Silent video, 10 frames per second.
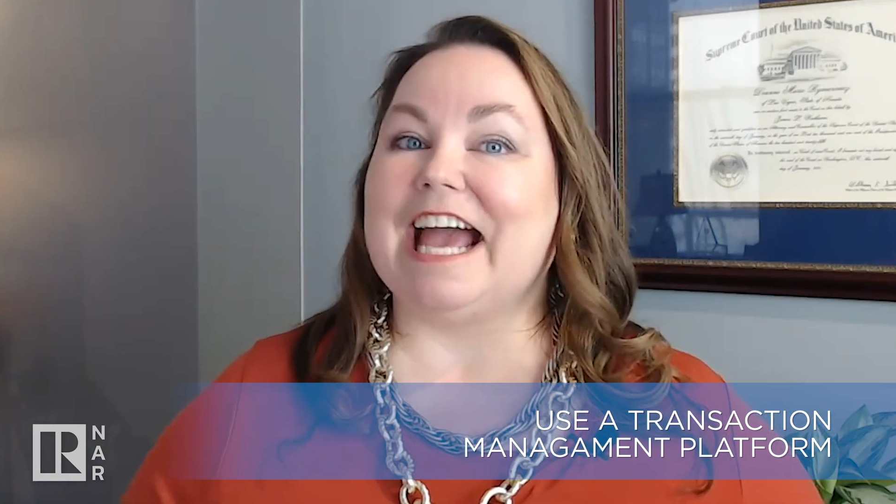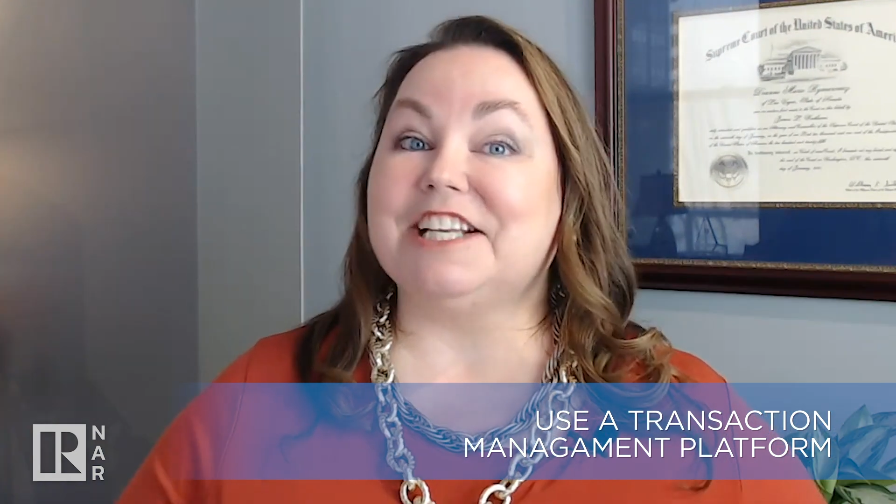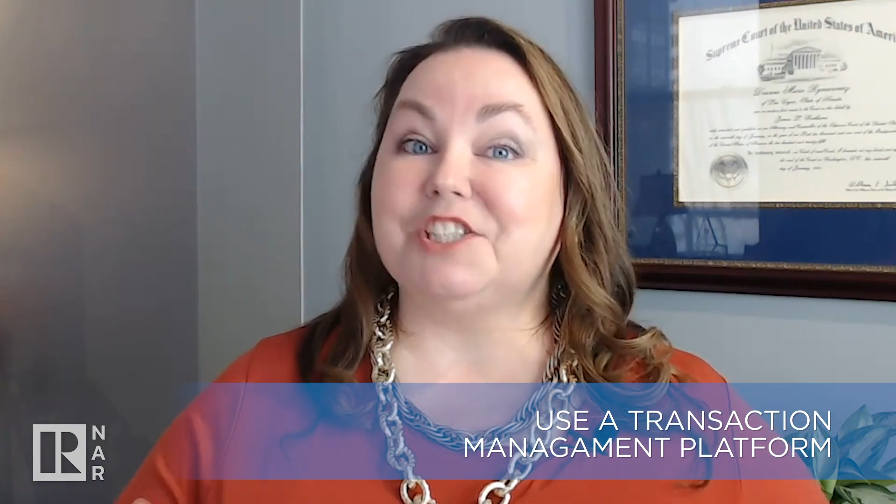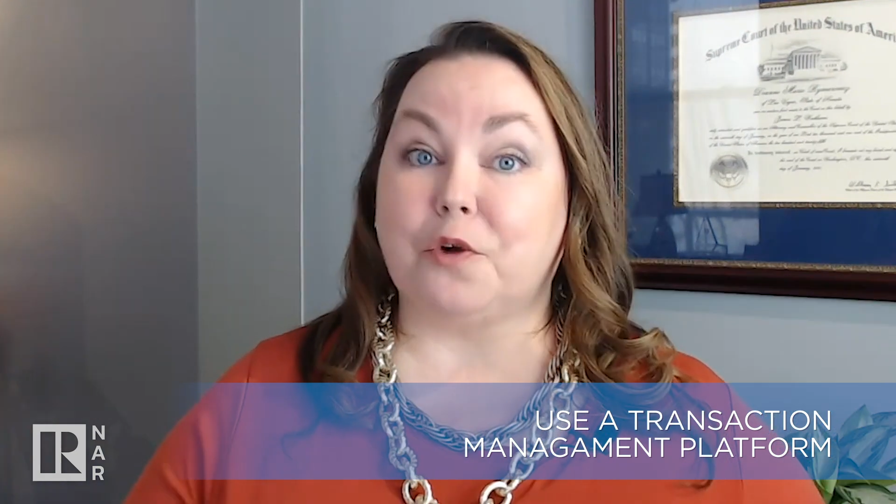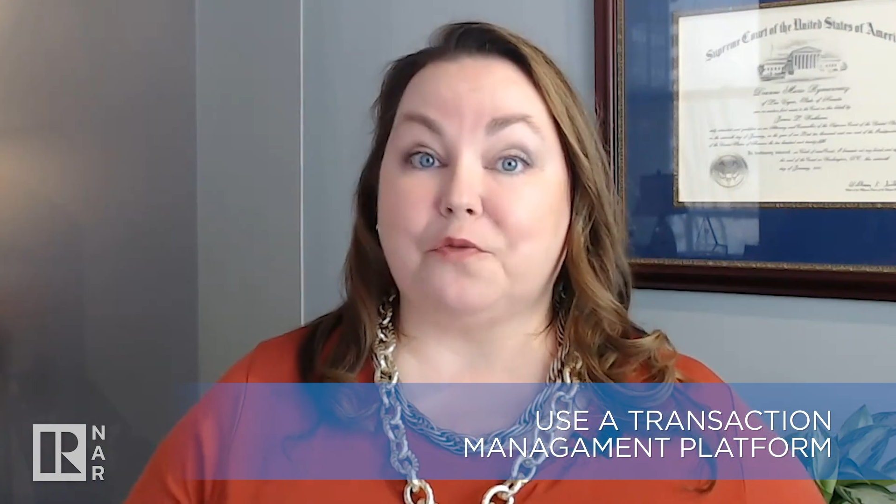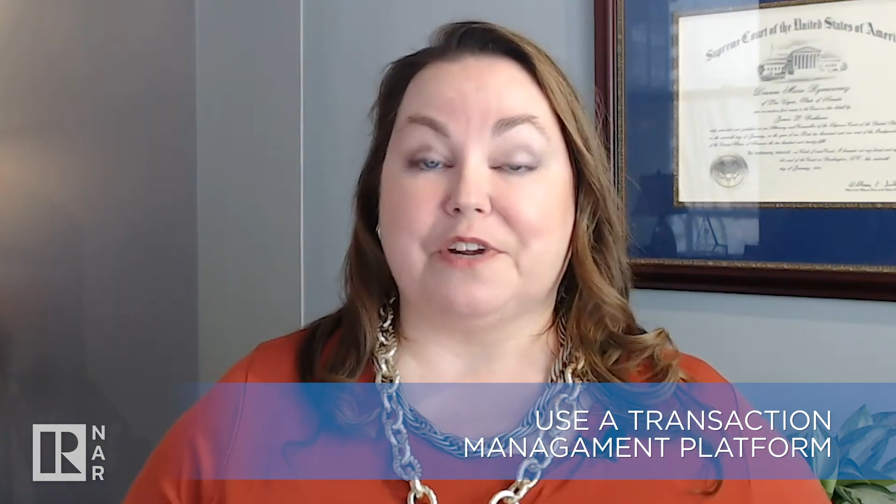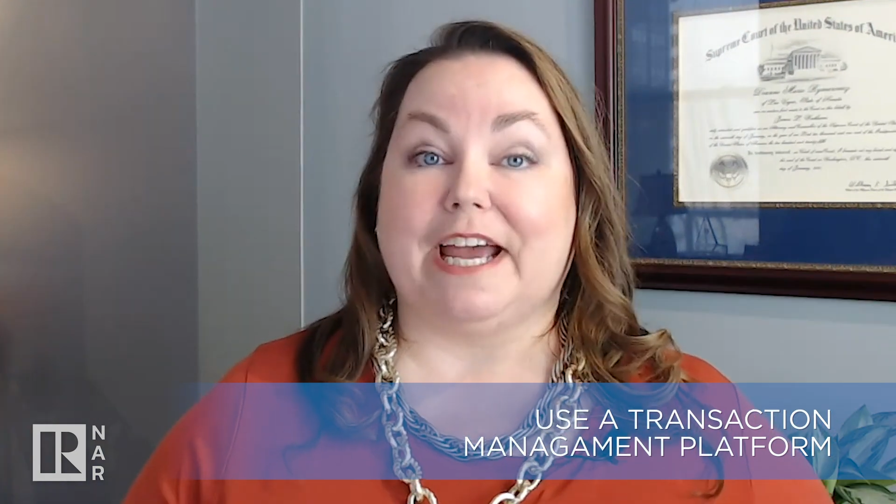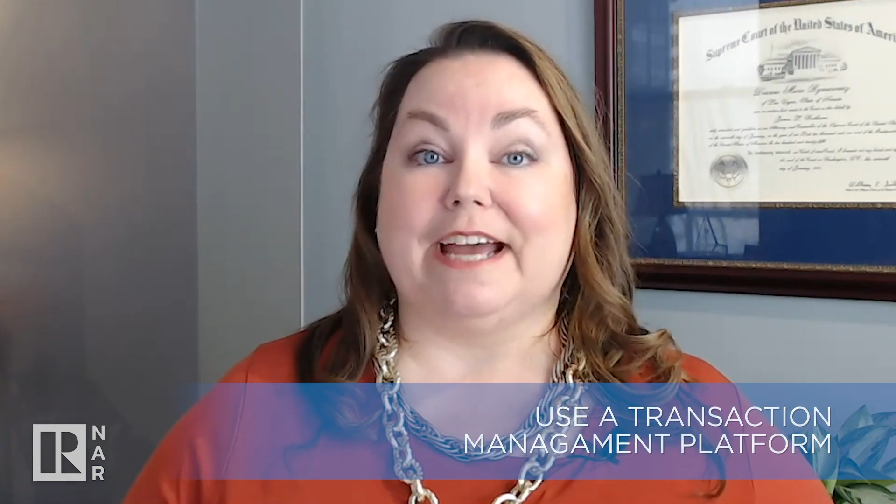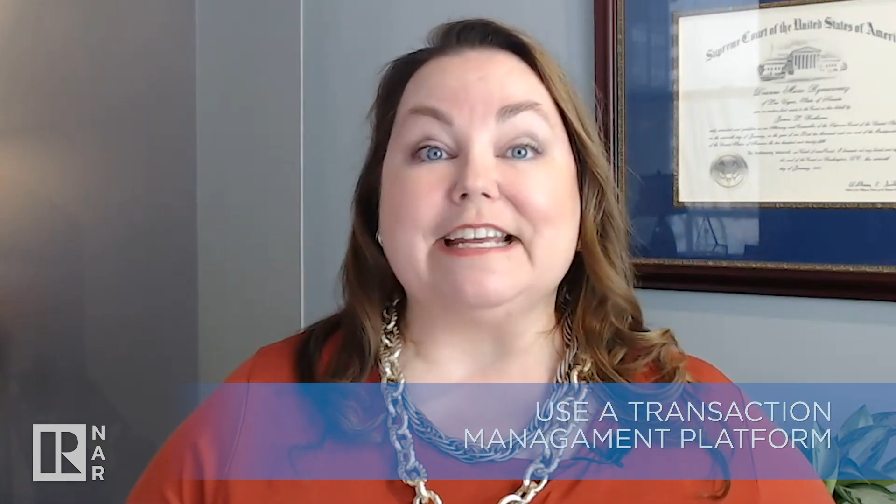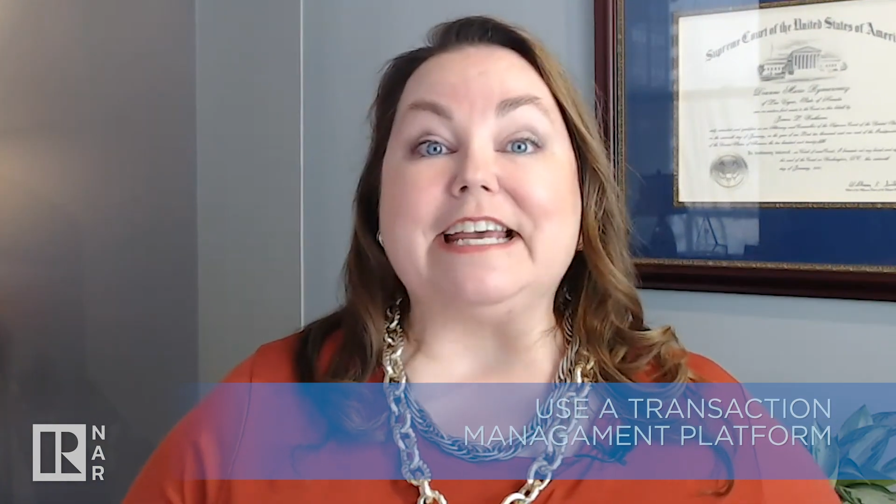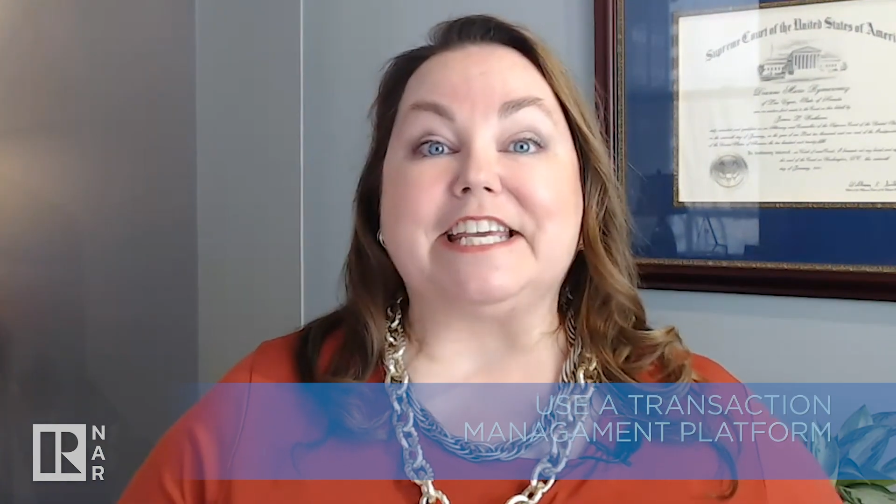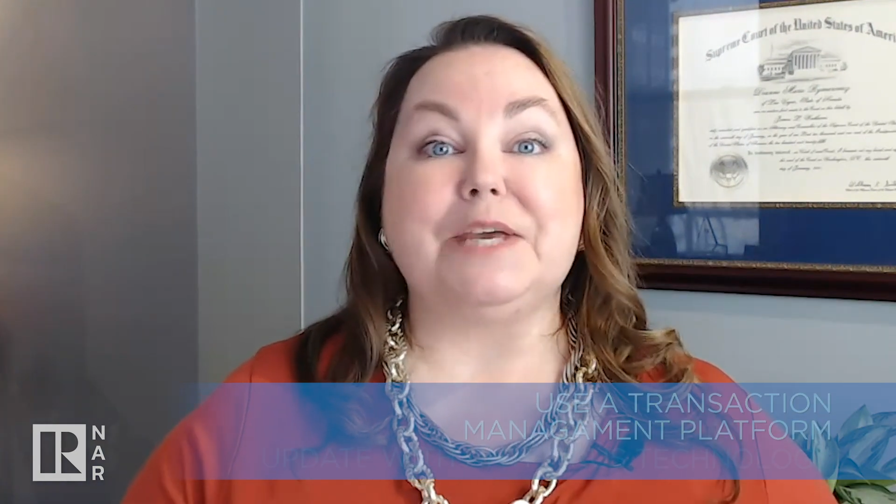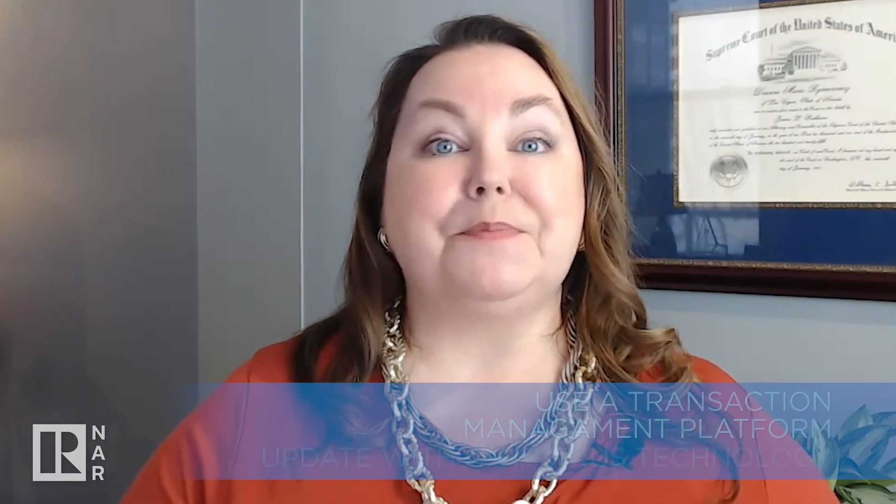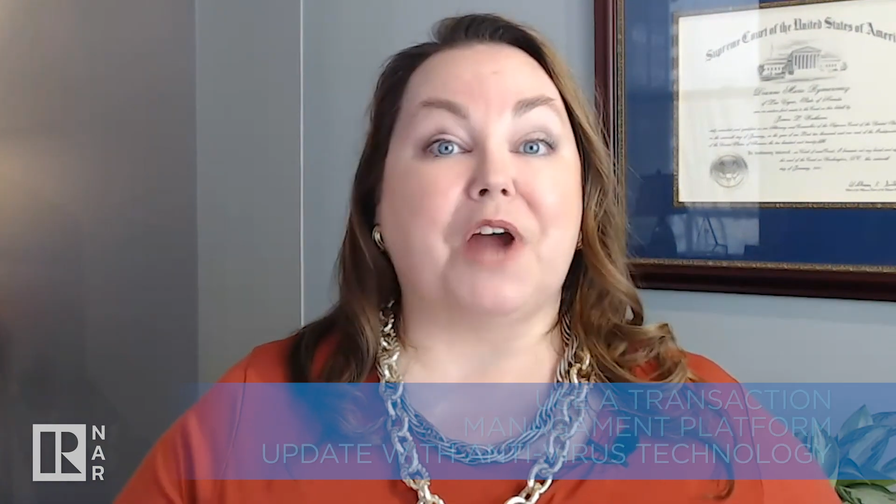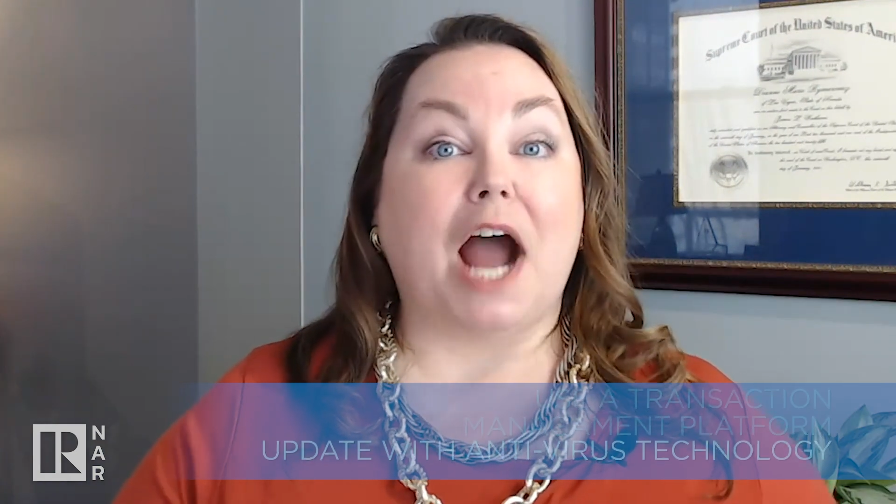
And don't forget, keep